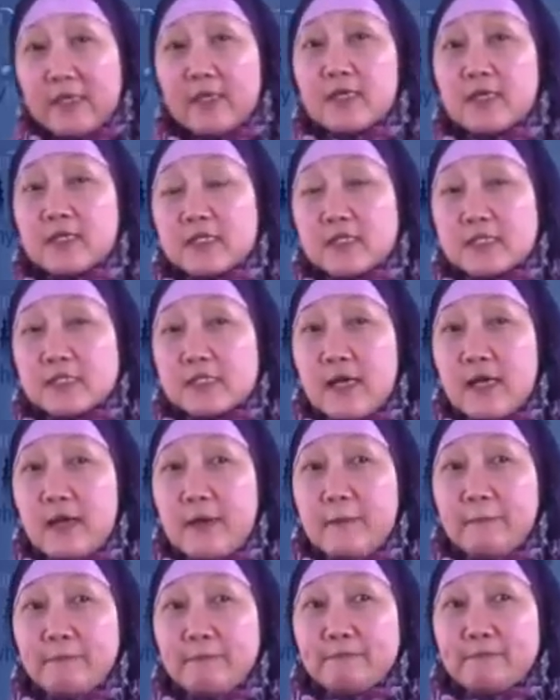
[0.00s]
because
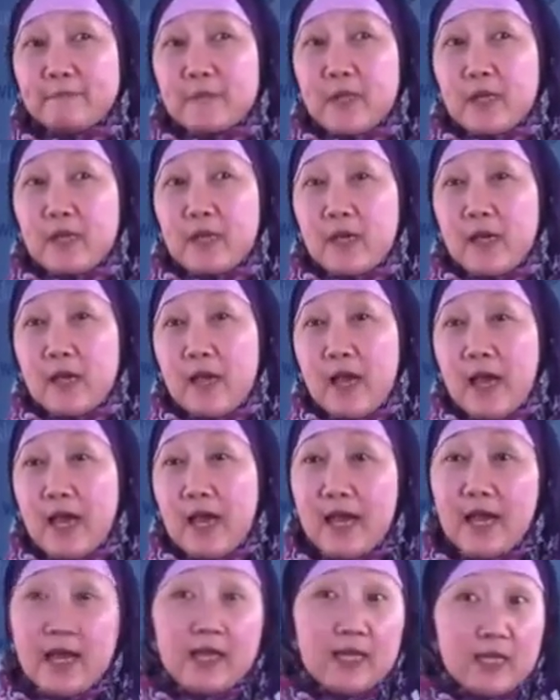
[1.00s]
I
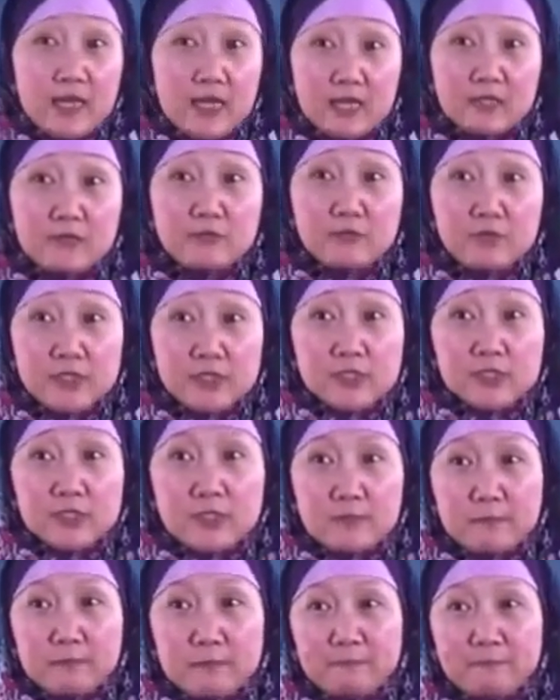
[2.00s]
had an
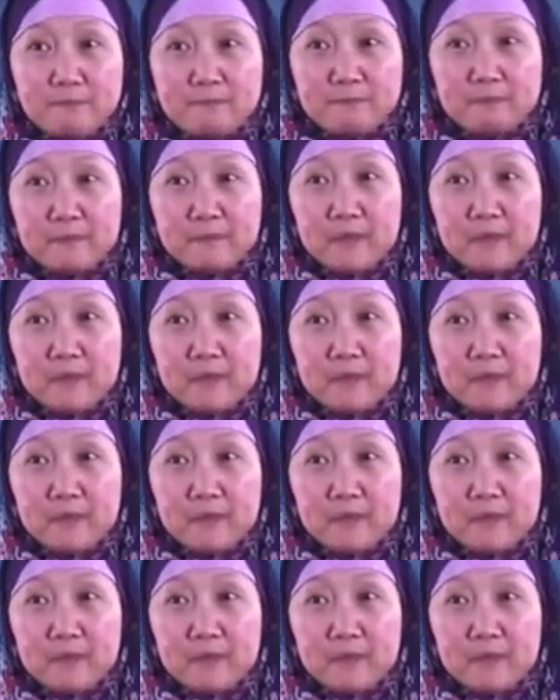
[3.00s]
aneurysm.